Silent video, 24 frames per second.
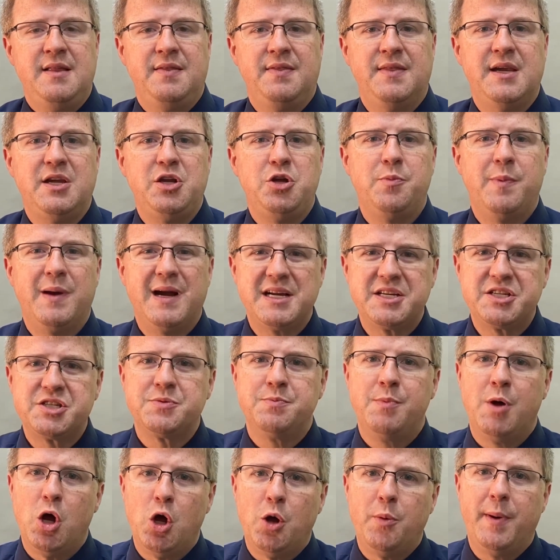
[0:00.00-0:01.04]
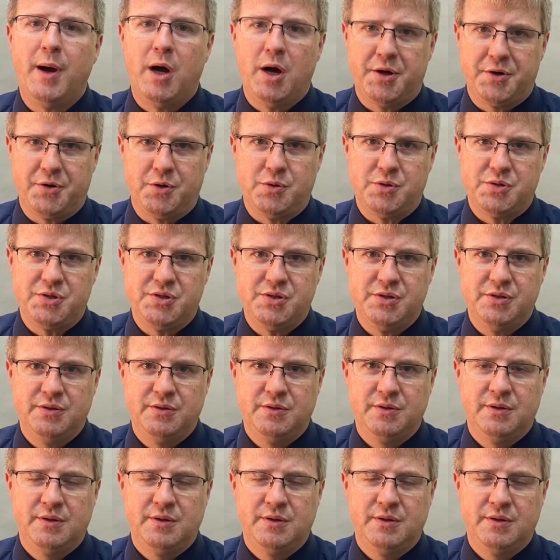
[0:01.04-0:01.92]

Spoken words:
that you buy small bottles.